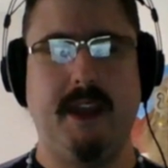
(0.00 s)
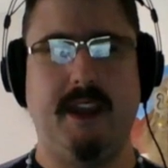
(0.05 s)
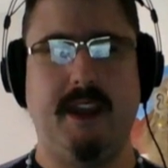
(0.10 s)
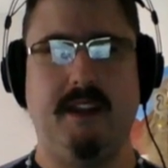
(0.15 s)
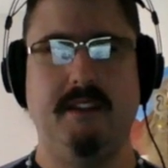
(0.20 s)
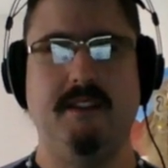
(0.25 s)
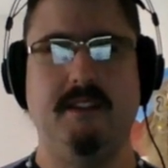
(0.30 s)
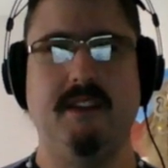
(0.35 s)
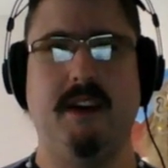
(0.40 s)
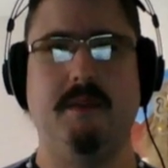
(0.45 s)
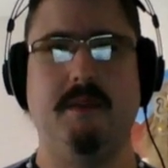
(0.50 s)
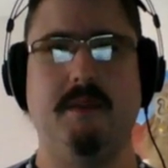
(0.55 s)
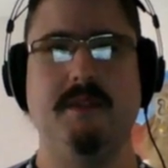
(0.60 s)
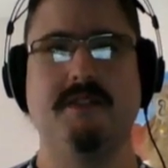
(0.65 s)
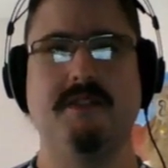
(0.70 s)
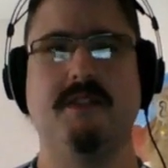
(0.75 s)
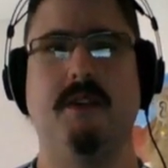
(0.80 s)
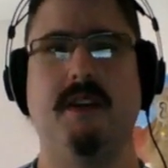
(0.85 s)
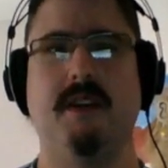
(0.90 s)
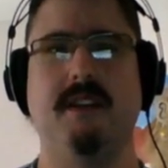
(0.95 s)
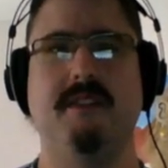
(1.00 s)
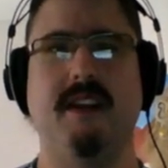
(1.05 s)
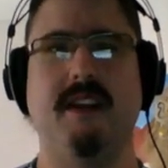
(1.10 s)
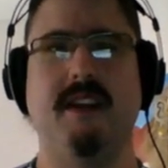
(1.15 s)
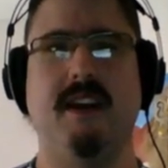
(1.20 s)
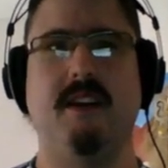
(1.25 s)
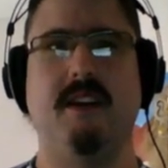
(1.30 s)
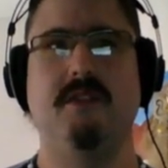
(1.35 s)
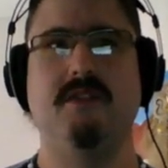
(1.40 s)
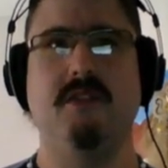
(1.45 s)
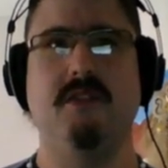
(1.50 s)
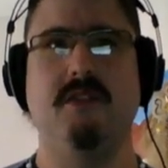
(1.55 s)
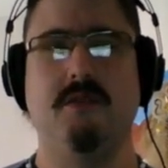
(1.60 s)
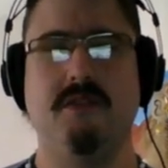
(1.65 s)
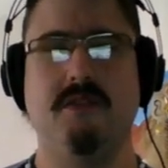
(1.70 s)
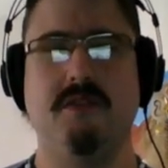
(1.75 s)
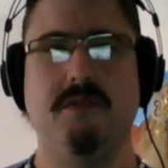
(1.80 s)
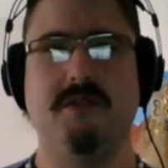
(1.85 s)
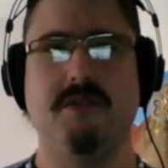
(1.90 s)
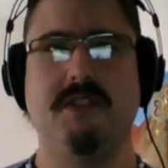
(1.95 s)
And I was going down to
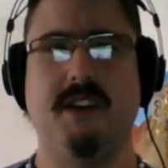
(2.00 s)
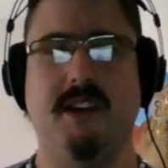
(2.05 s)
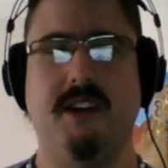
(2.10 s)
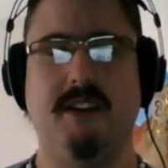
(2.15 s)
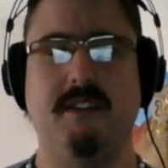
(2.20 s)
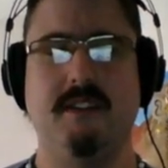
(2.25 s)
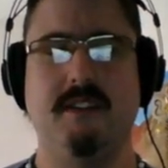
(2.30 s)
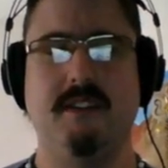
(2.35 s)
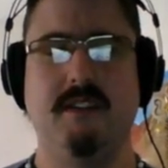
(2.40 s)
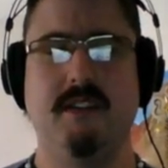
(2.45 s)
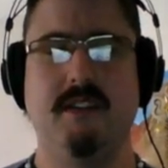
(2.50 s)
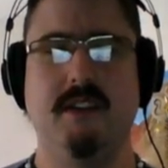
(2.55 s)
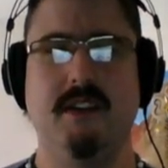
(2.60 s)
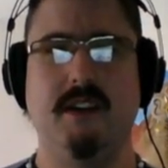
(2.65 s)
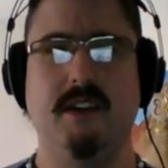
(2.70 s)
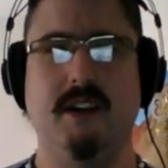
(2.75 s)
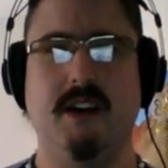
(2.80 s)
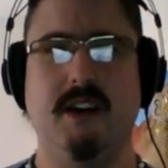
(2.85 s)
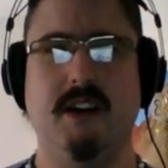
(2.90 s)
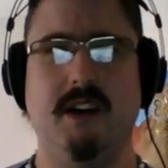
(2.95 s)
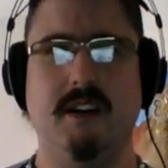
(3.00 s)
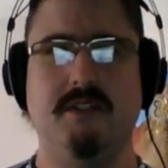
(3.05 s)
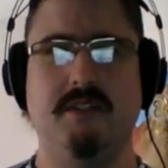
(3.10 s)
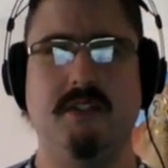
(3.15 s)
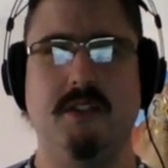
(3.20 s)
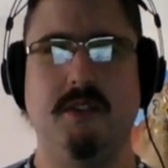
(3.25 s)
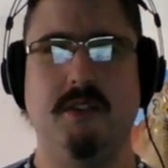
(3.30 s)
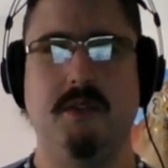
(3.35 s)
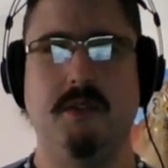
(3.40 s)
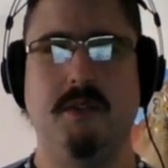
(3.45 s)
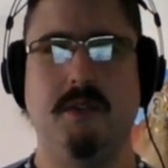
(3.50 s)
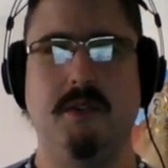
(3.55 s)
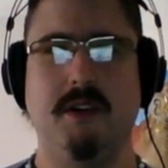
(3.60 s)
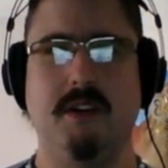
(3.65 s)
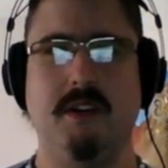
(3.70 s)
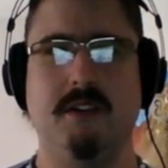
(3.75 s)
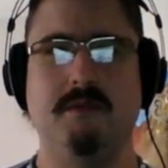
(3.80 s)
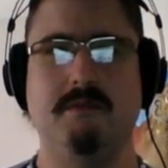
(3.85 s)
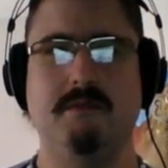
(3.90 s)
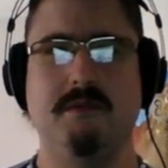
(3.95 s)
Tucson
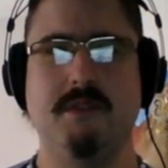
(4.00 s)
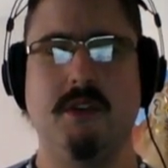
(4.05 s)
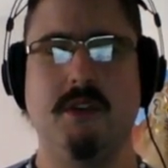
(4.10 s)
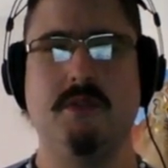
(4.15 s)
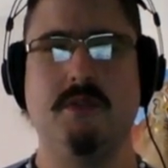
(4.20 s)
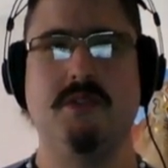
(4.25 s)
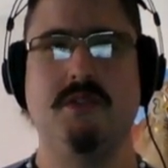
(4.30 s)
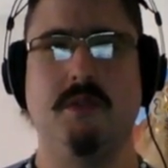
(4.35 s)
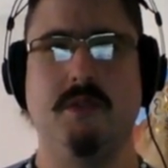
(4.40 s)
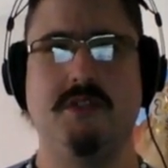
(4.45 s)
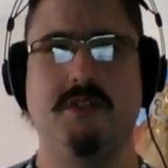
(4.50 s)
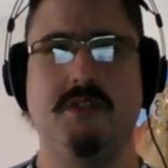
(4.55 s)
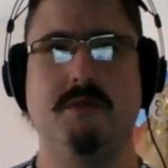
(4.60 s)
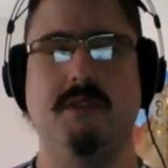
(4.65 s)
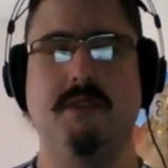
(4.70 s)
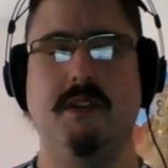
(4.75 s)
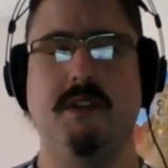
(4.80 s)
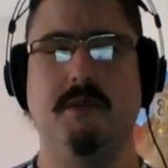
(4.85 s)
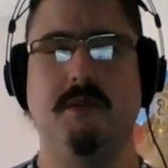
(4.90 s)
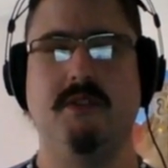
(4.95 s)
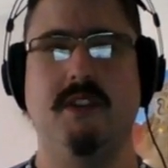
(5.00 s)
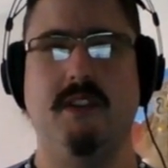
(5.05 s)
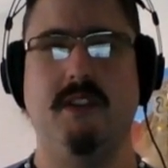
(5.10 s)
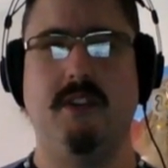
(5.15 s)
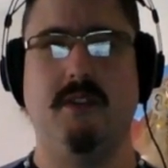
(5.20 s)
to go to a shoot that was